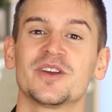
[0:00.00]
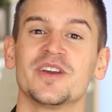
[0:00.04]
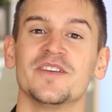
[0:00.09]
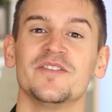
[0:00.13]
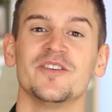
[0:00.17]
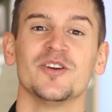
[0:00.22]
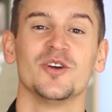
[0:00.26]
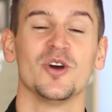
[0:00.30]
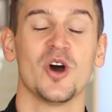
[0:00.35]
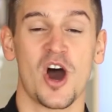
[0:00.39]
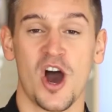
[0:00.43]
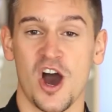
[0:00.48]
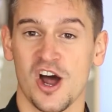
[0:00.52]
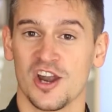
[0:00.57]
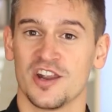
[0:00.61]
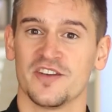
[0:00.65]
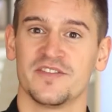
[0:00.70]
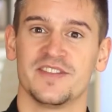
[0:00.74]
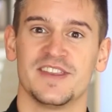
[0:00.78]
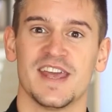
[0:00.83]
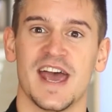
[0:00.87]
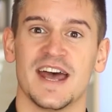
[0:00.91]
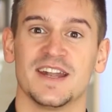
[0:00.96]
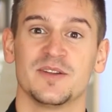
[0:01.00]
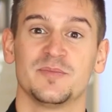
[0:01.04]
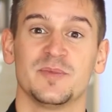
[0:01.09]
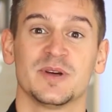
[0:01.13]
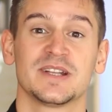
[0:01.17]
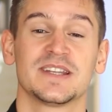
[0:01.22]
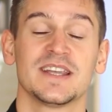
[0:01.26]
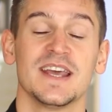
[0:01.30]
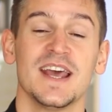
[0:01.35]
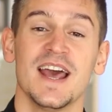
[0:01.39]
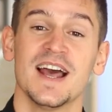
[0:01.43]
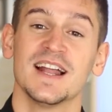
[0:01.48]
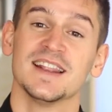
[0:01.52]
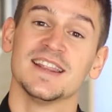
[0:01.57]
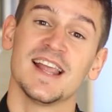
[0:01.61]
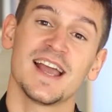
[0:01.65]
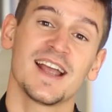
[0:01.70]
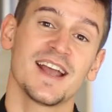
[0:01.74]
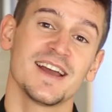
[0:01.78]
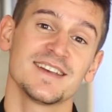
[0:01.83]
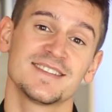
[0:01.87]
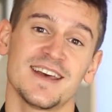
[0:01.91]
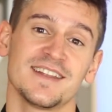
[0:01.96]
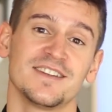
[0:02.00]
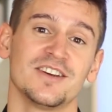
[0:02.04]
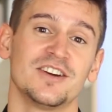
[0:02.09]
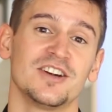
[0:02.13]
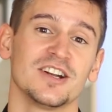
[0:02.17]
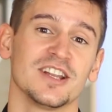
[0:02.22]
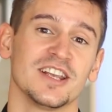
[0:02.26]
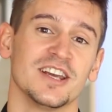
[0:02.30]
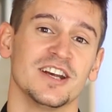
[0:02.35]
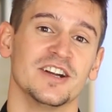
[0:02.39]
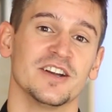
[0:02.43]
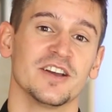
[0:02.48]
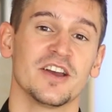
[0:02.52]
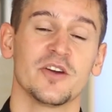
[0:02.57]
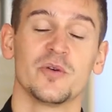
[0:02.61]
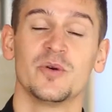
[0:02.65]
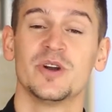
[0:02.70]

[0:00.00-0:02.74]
to give you all of that. But like I said earlier,